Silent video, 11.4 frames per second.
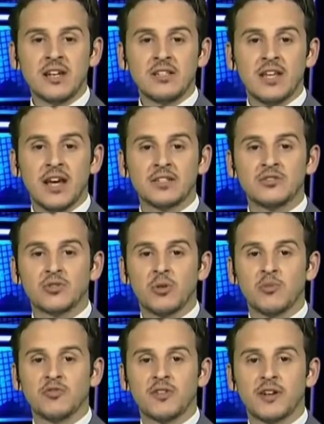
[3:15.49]
They asked to
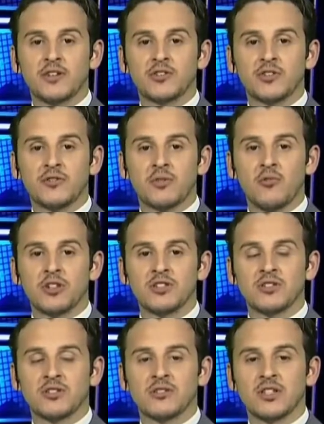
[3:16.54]
remove the country from
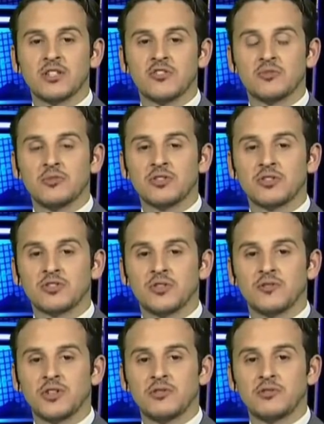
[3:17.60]
Washington's list of sponsors
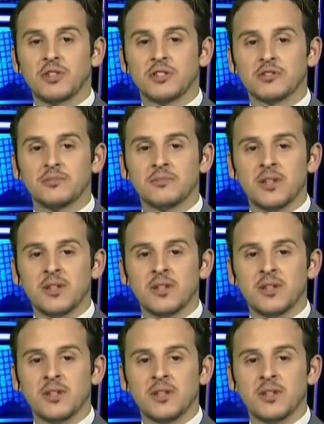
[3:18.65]
of terrorism.